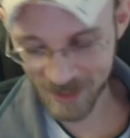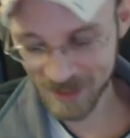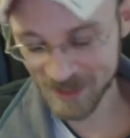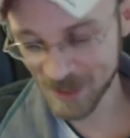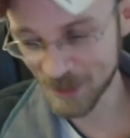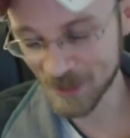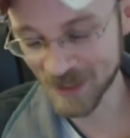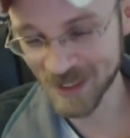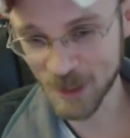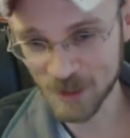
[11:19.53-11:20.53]
So
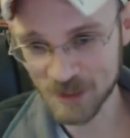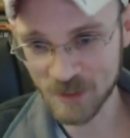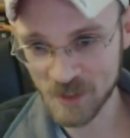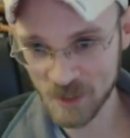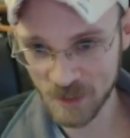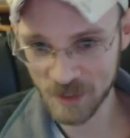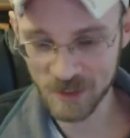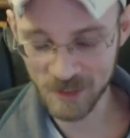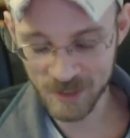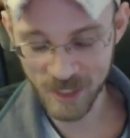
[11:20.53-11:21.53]
the odds are seriously
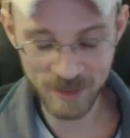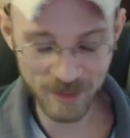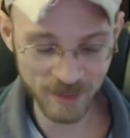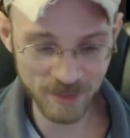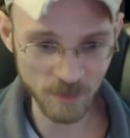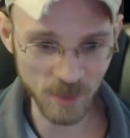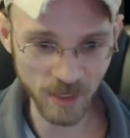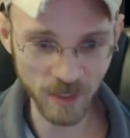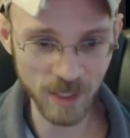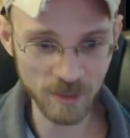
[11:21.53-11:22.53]
stacked against him in that
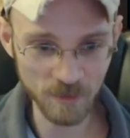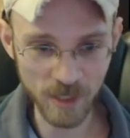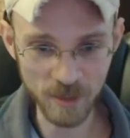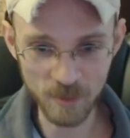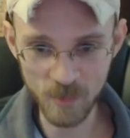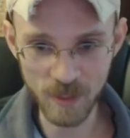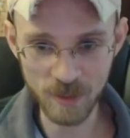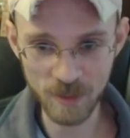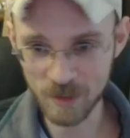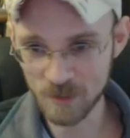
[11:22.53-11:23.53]
last fight,
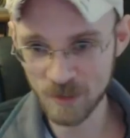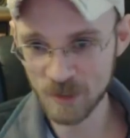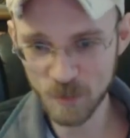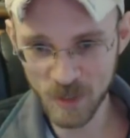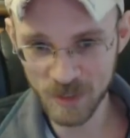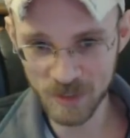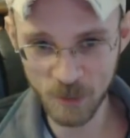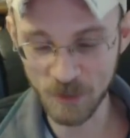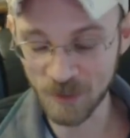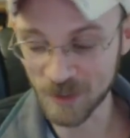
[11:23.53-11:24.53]
but it's really
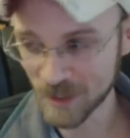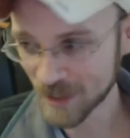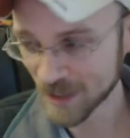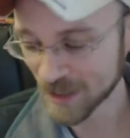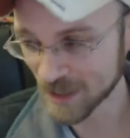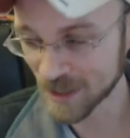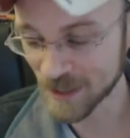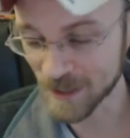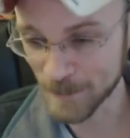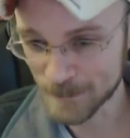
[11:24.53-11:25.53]
cool. It's